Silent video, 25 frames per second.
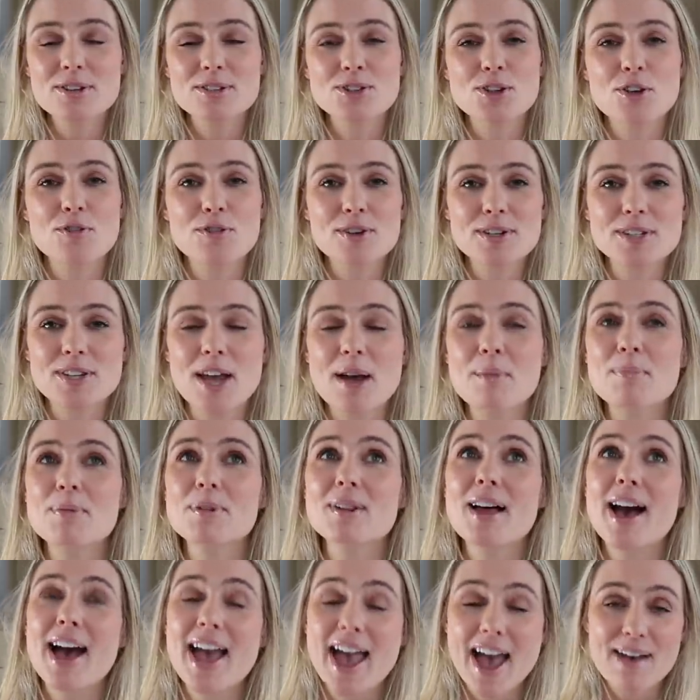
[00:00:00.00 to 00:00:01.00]
So for
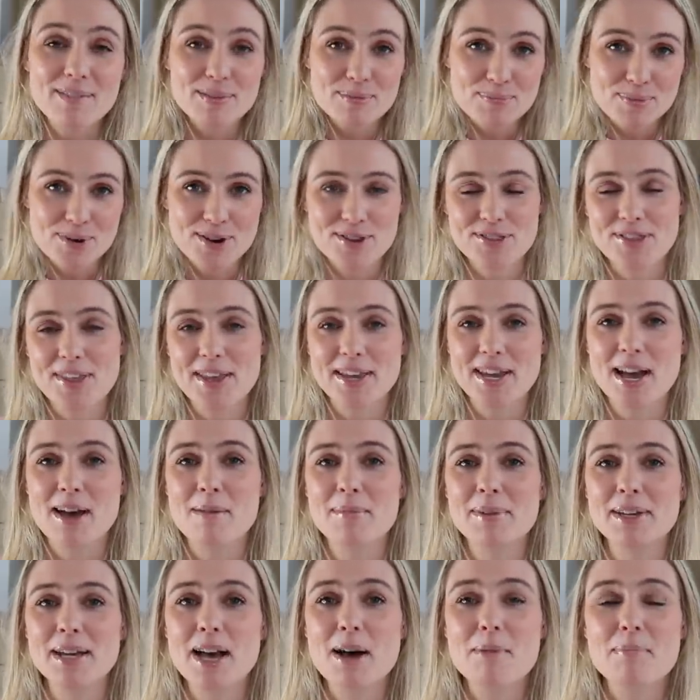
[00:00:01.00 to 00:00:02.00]
example, I have a birthday
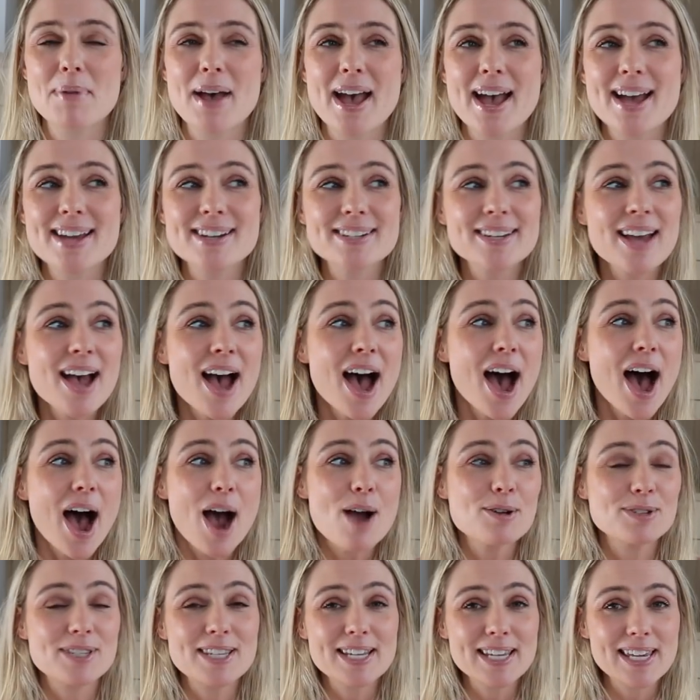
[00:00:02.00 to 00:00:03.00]
coming up and
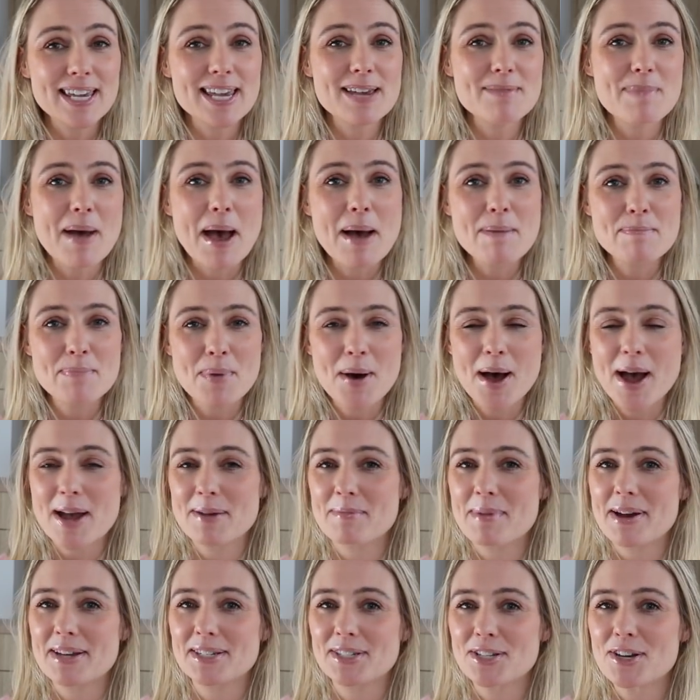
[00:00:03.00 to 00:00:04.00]
I was thinking about buying
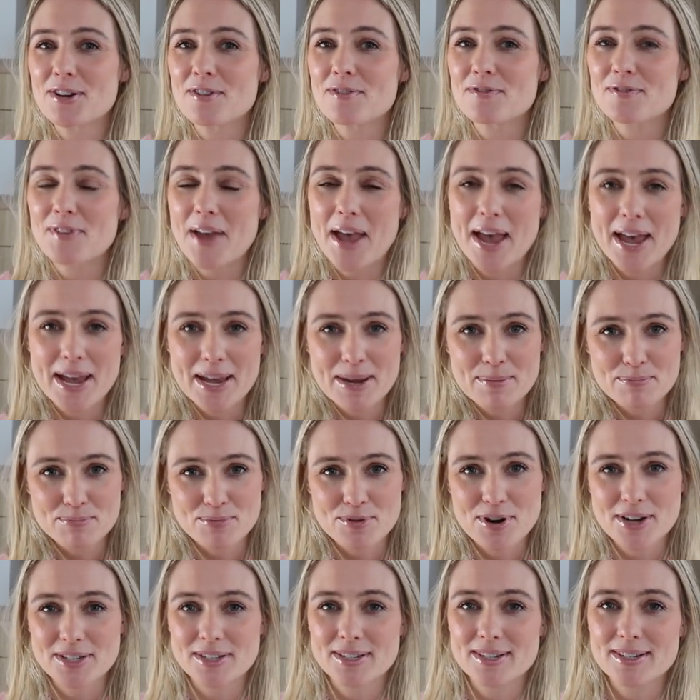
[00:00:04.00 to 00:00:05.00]
myself a
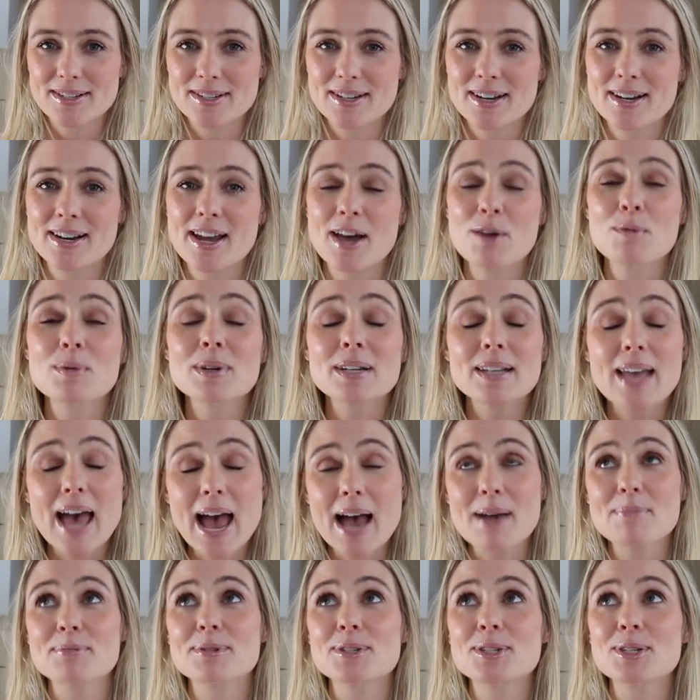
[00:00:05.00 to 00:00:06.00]
present and I would
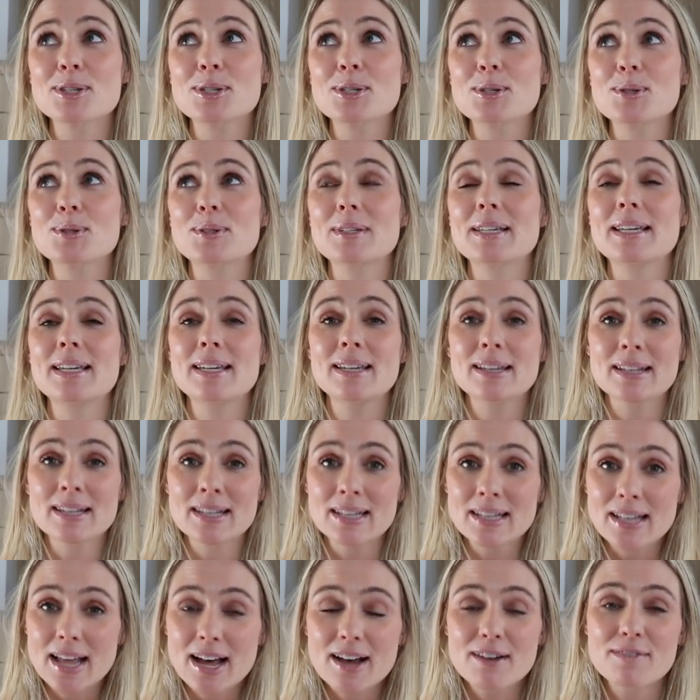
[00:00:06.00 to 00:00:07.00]
absolutely
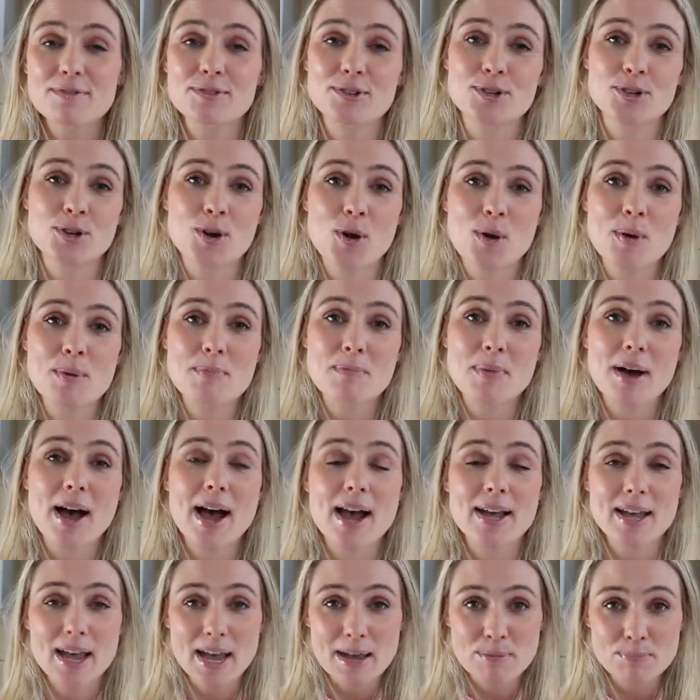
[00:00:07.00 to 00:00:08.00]
love to go and
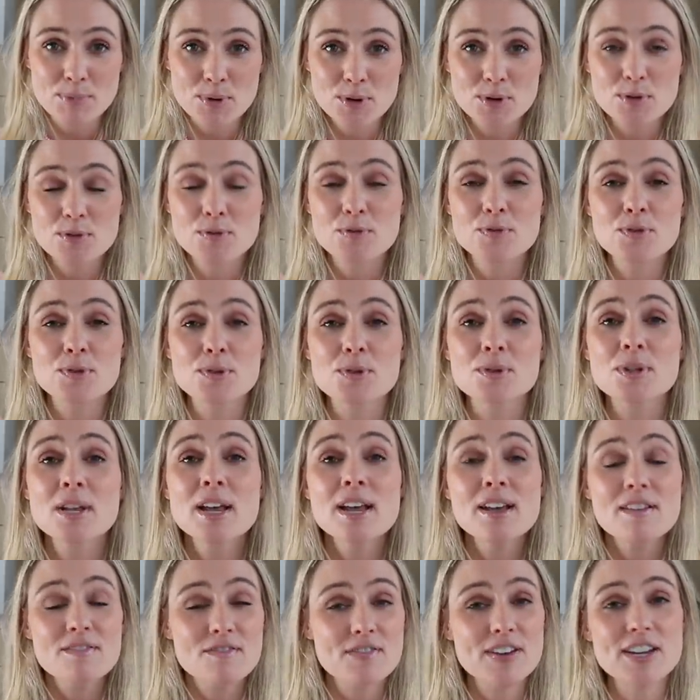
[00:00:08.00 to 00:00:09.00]
buy a beautiful
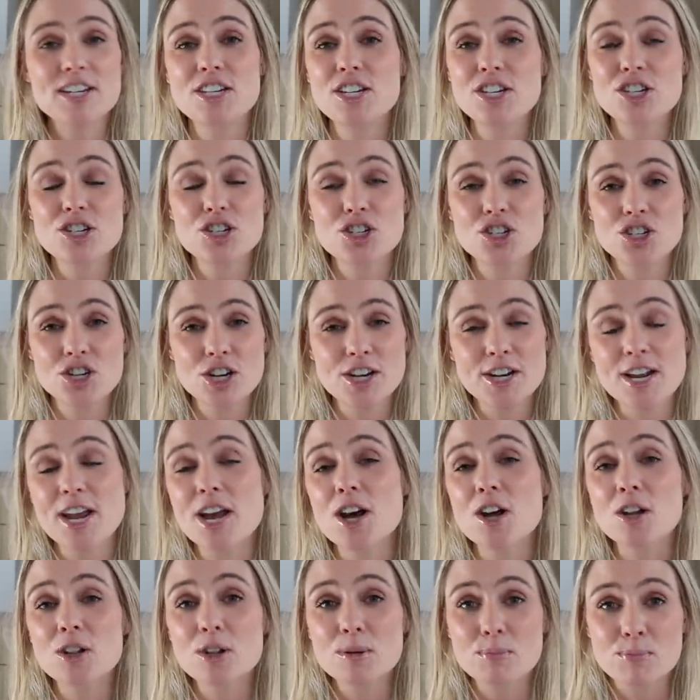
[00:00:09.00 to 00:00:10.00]
vintage
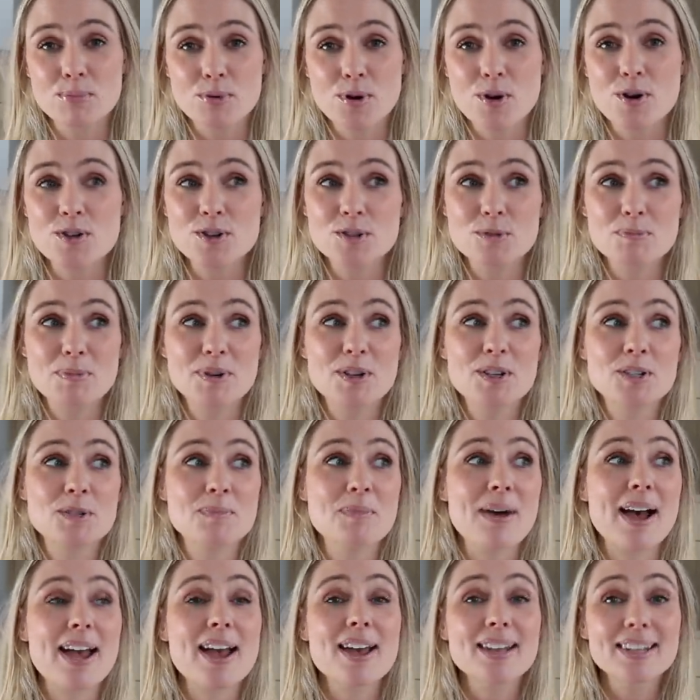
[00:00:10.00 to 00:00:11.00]
Chanel brooch because
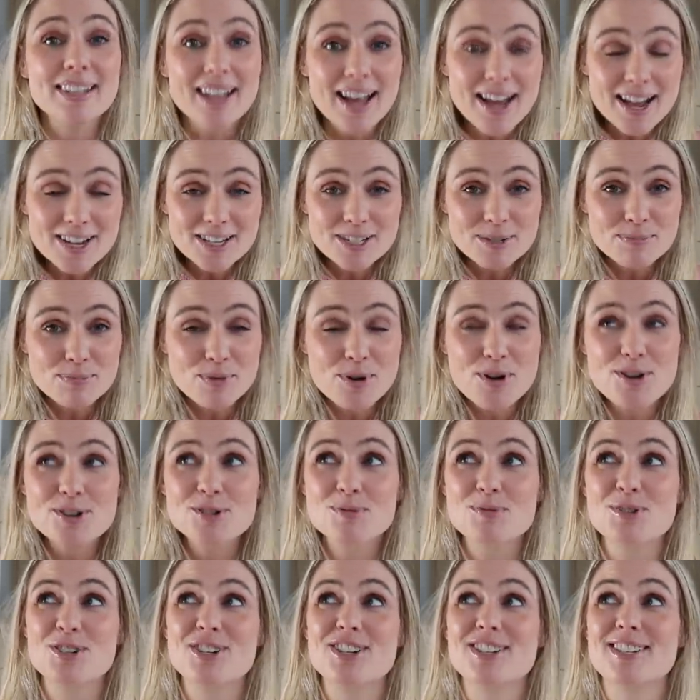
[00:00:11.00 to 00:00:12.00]
my last
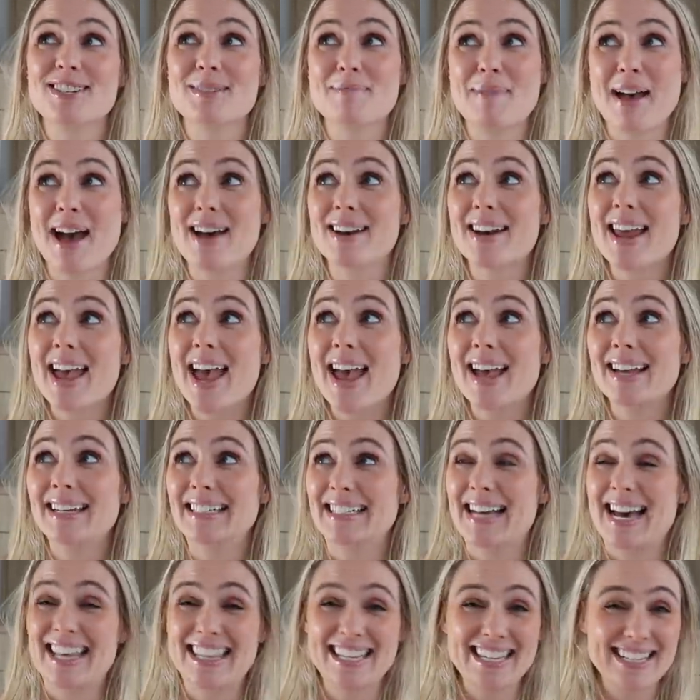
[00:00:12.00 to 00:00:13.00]
brooch, which is about
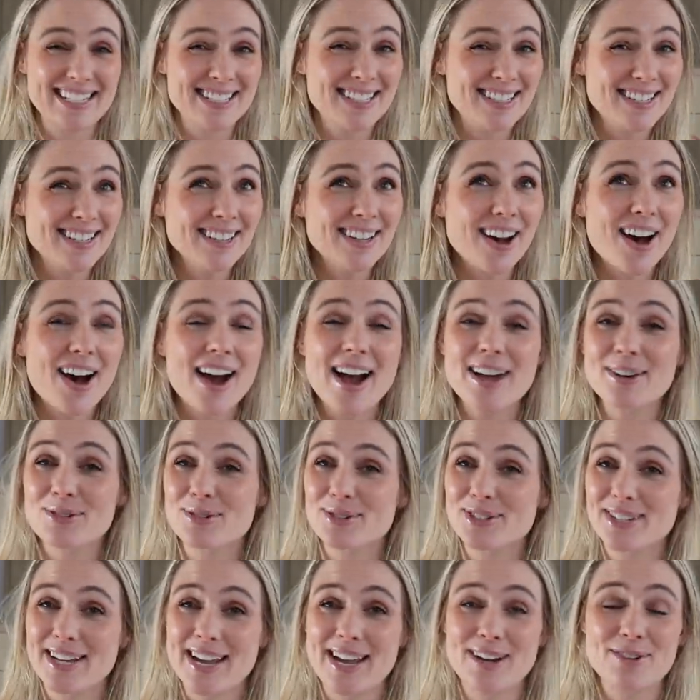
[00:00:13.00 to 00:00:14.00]
I think 9
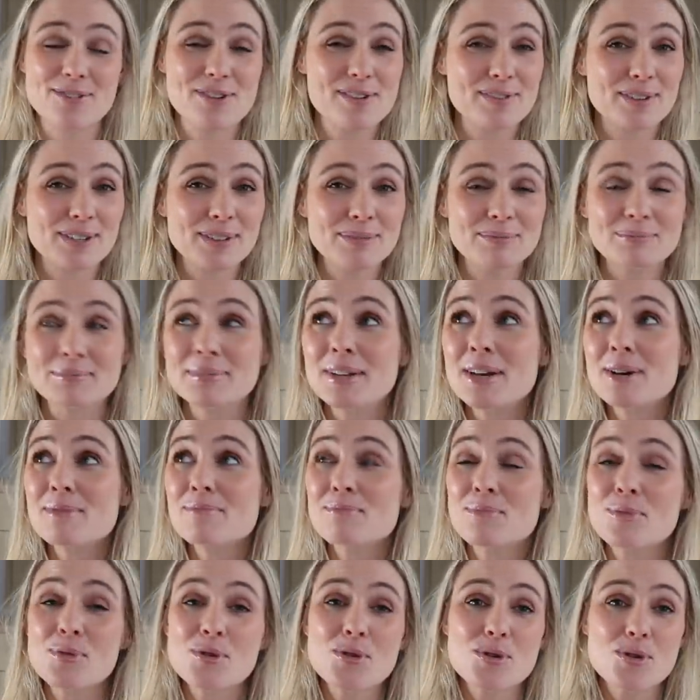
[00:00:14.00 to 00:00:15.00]
or 10 or even
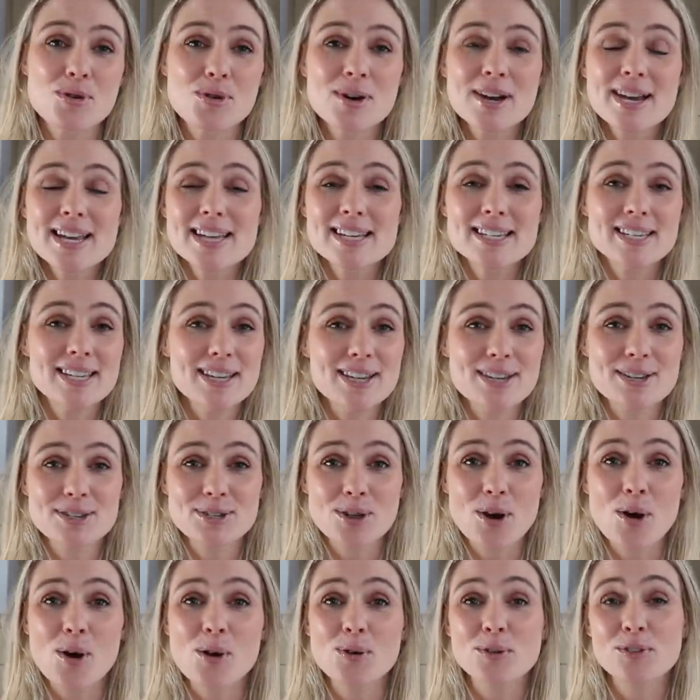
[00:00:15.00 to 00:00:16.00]
more years
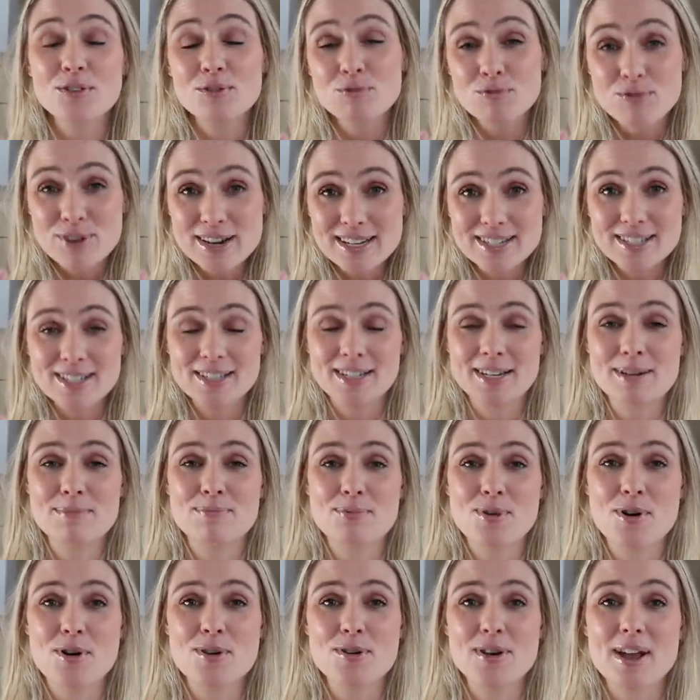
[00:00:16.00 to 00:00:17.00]
old, recently
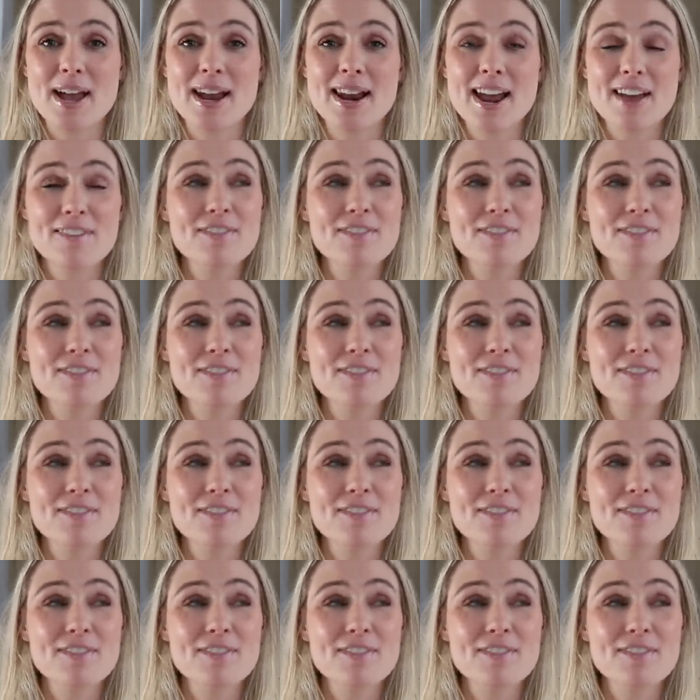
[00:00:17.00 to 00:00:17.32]
broke. And I